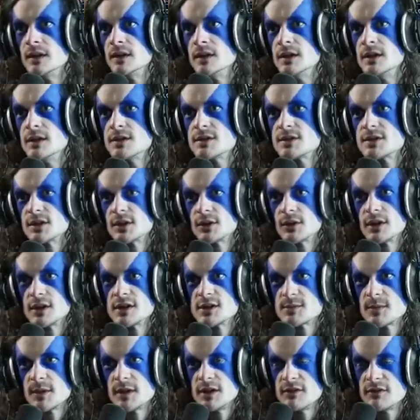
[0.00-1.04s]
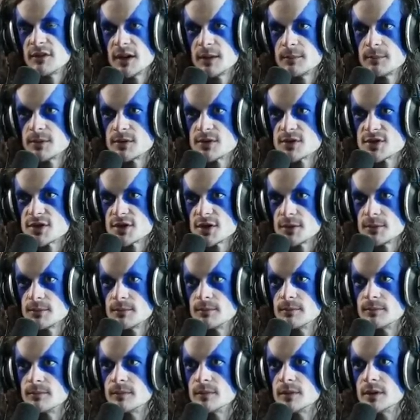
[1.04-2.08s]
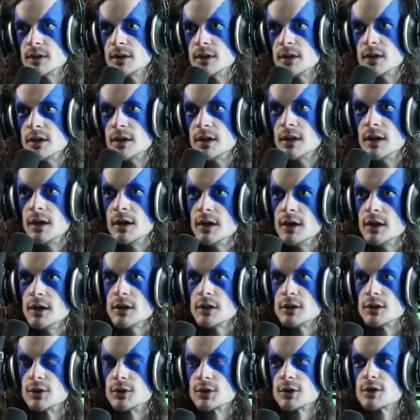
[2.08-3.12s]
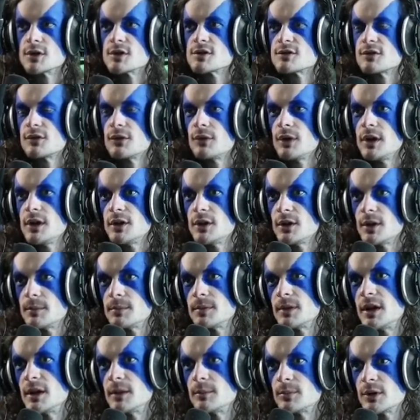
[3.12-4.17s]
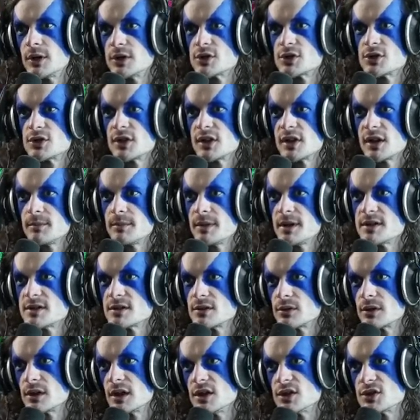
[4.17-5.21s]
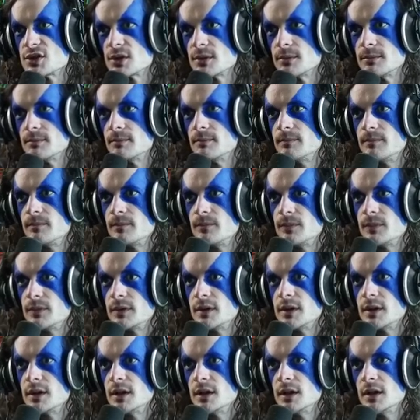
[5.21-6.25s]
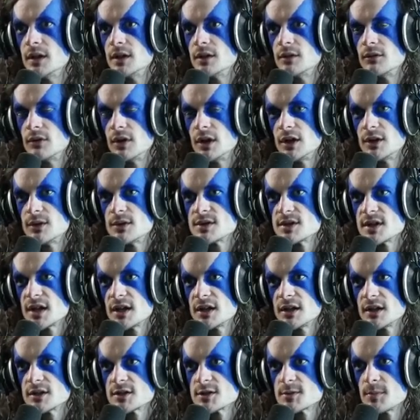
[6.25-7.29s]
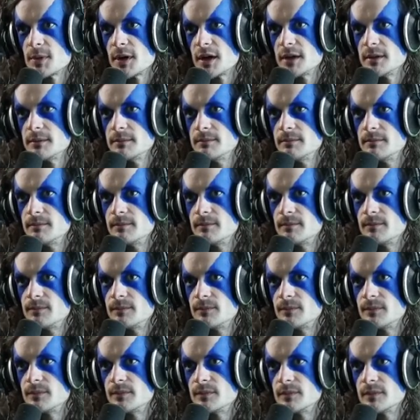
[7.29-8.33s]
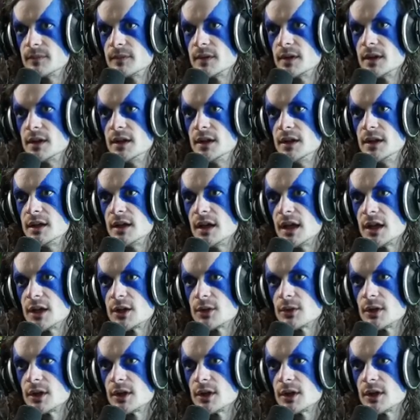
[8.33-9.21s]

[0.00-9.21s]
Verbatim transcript: Serral has many Vipers though. Lurkers for Reynor, applying pressure to that base location. Reynor is adding a spine, anchoring